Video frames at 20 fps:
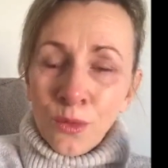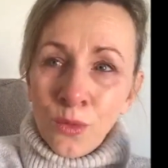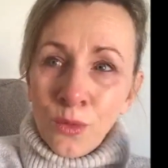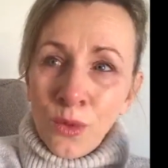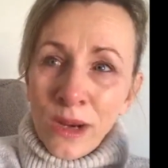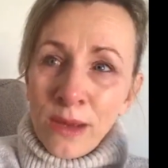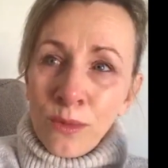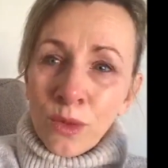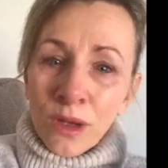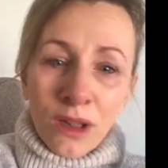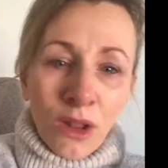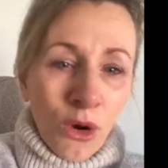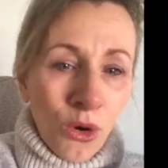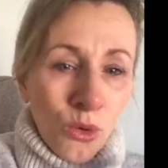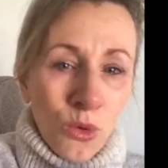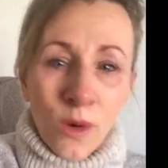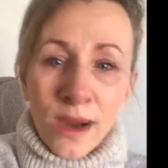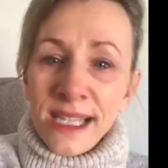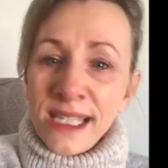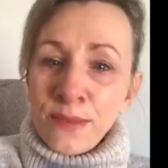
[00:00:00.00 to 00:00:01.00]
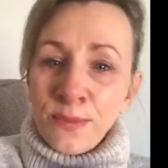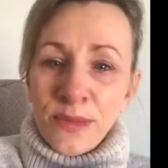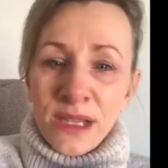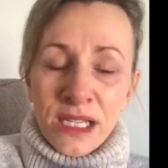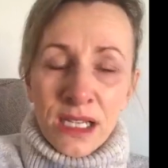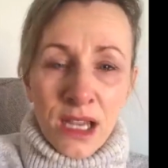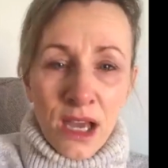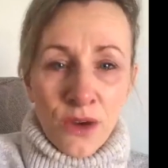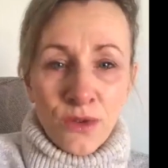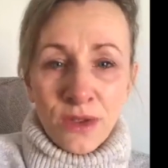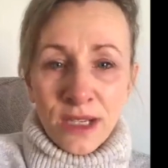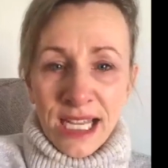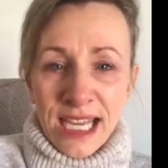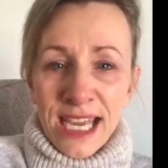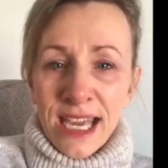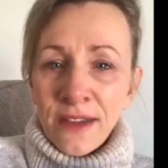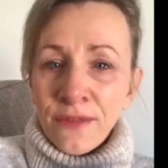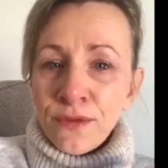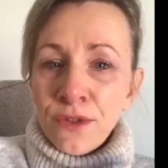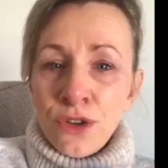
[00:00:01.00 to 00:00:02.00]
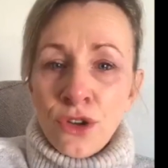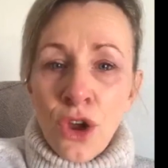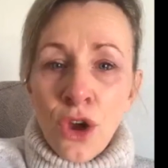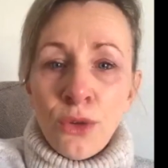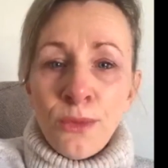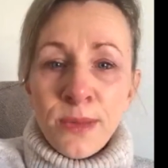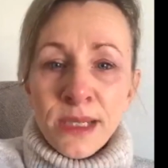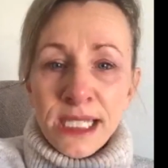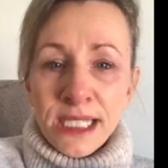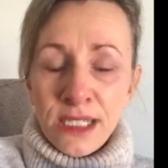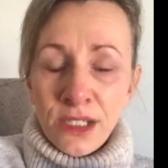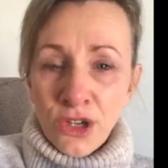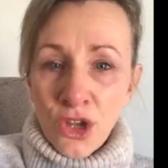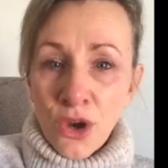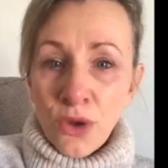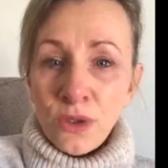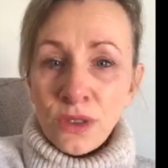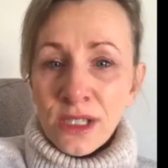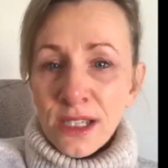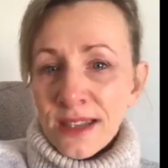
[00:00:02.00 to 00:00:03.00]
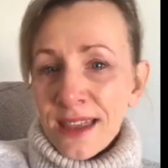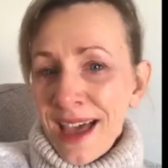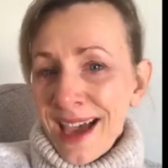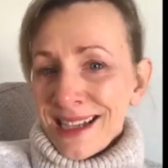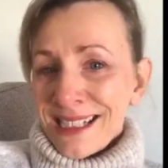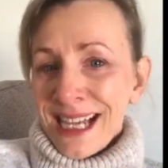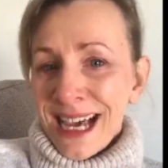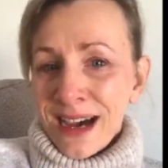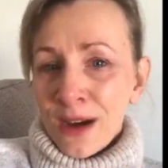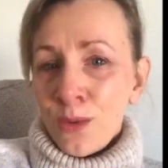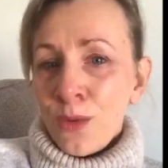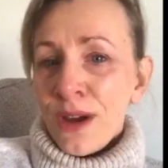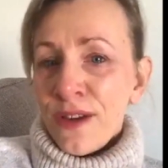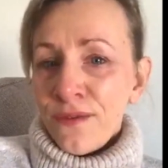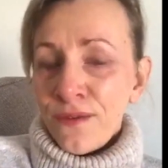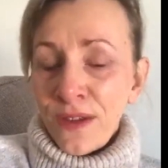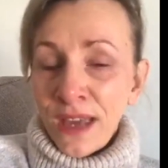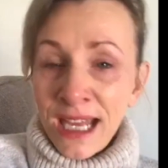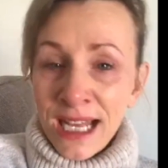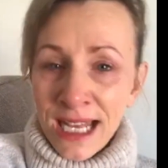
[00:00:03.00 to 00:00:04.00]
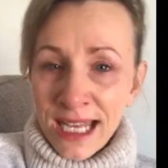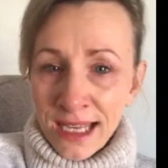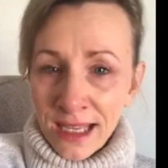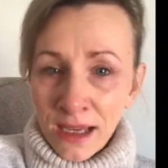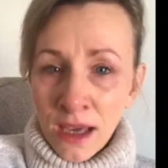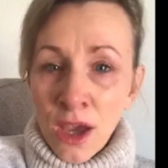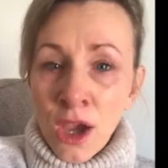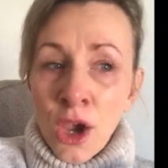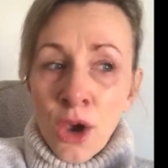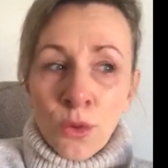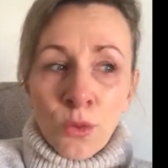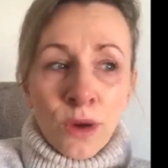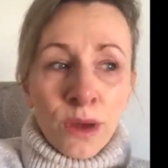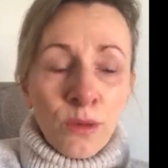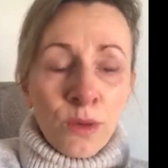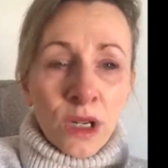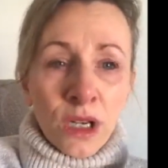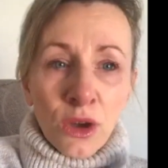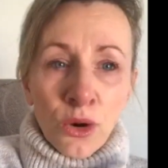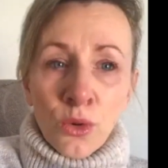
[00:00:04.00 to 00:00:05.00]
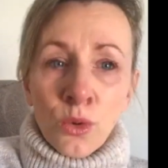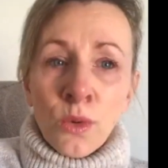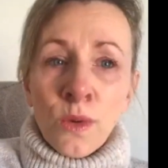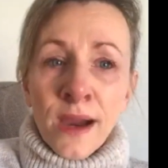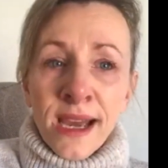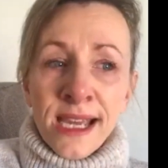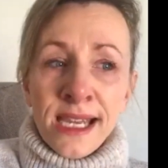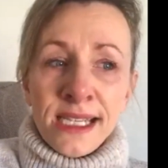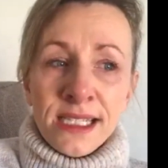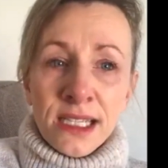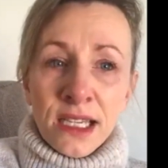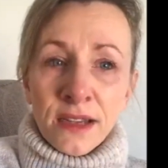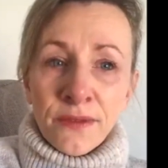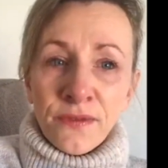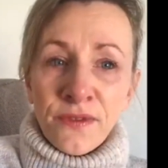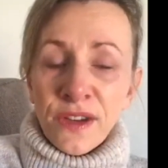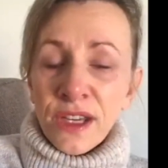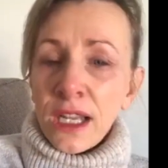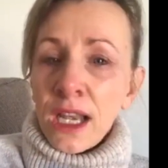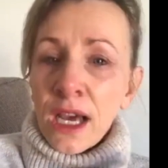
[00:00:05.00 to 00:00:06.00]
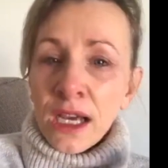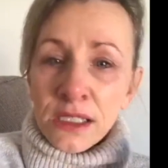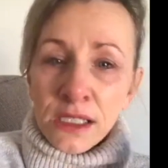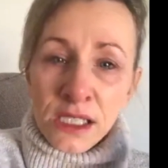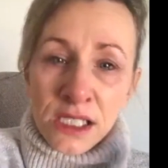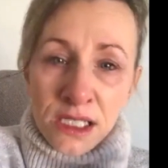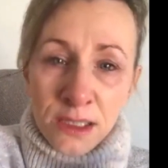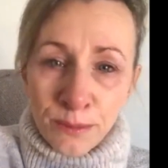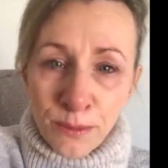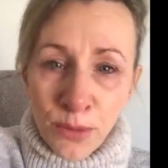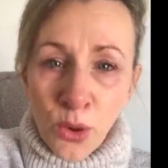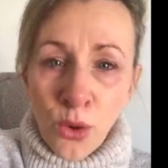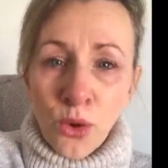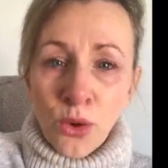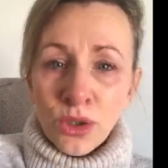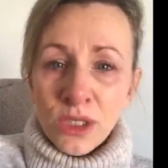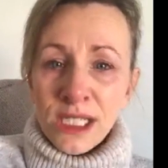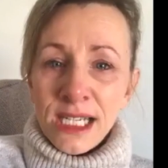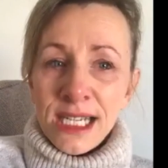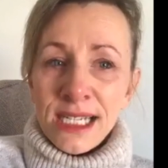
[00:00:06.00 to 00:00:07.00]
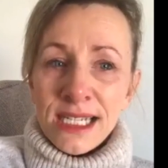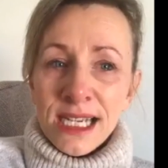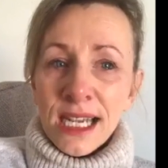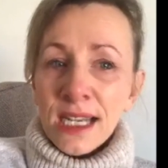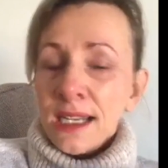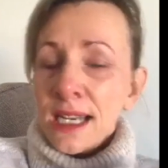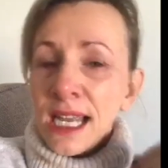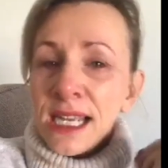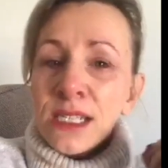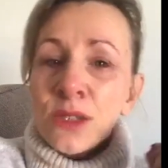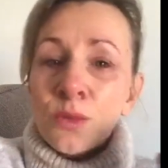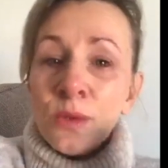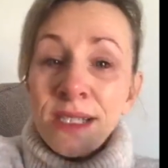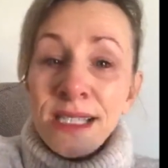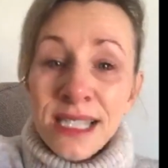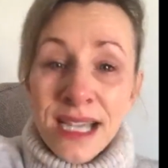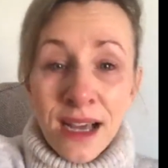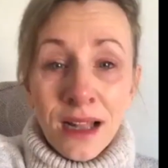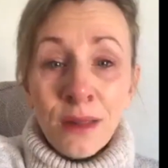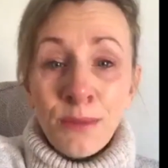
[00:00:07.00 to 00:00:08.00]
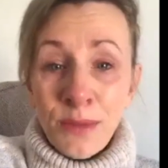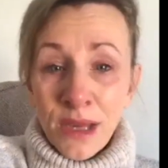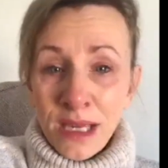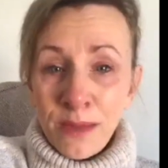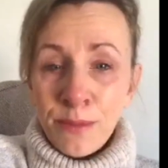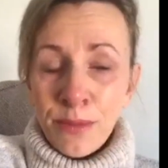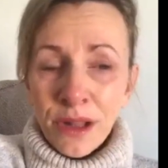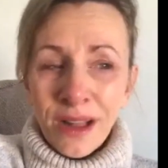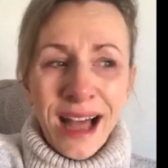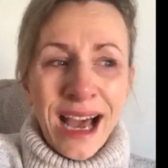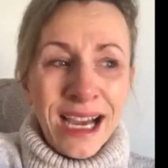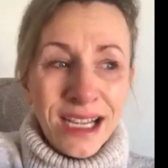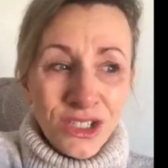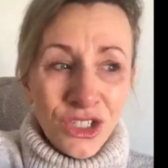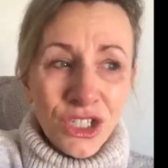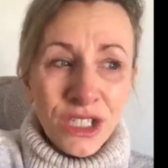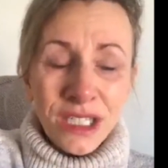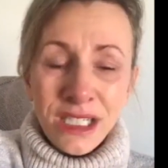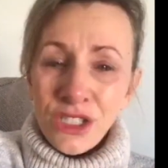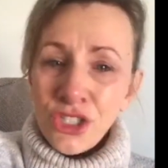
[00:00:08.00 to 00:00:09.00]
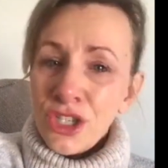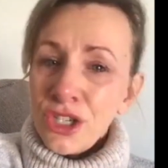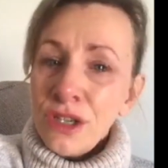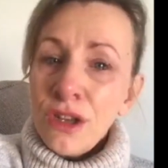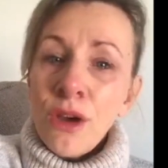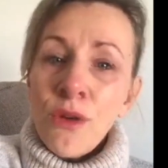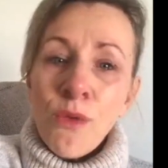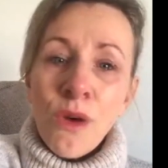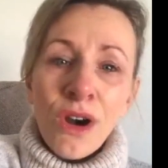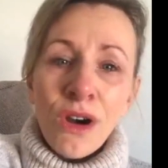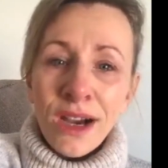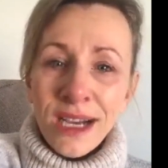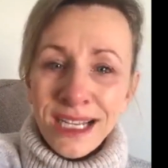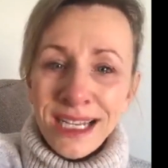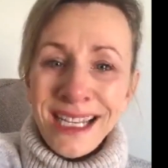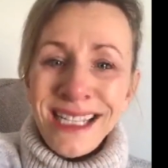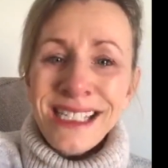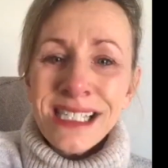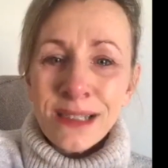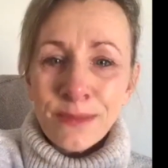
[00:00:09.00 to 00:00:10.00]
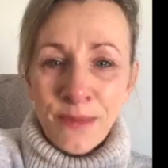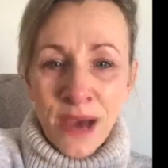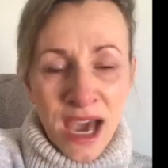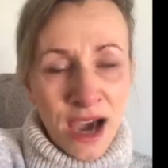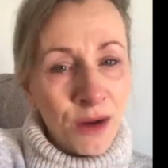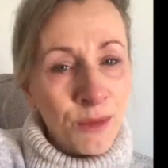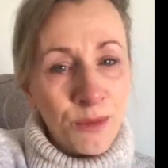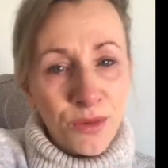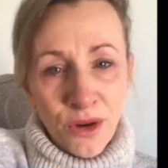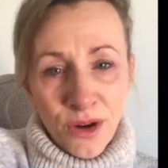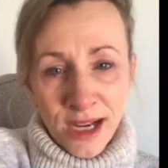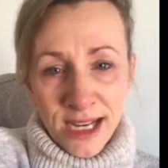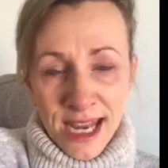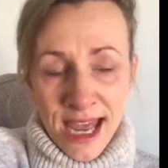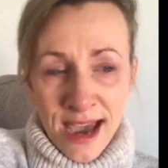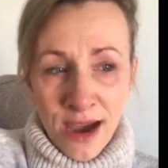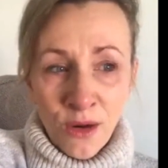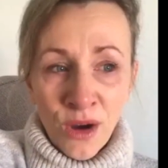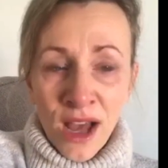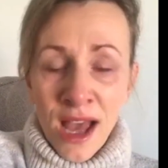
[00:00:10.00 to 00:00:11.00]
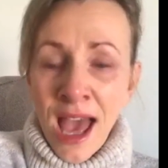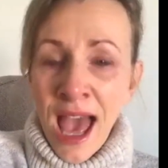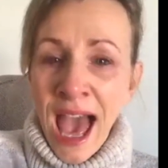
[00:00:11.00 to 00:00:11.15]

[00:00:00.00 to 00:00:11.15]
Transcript: We will always be lonely if nobody knows that that's how we're feeling. We will always feel unsupported unless we tell people, actually, do you know what? I need some help right now.